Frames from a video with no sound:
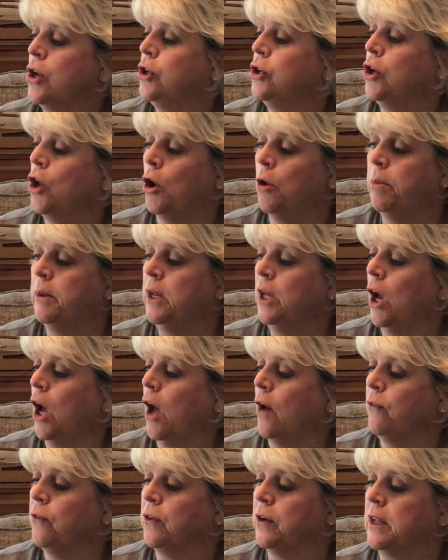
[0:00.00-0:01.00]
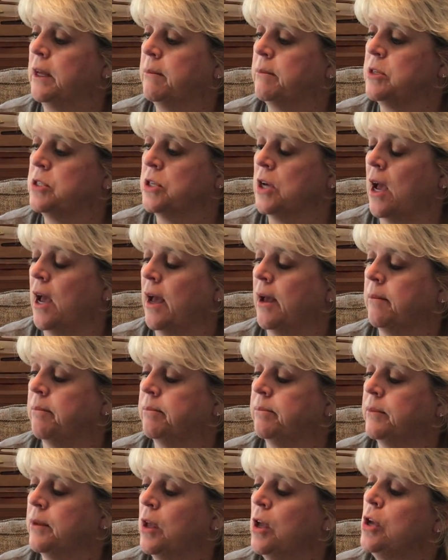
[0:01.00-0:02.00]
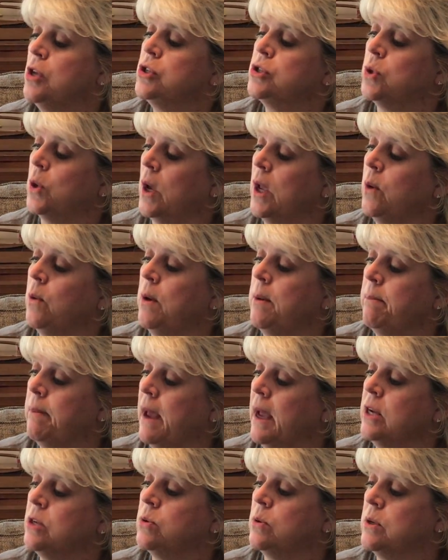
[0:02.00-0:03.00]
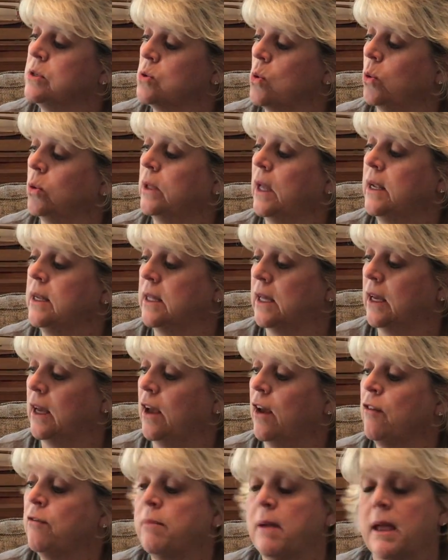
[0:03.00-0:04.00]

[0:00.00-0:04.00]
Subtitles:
Nobody offered him a job, so he went back to his old idea of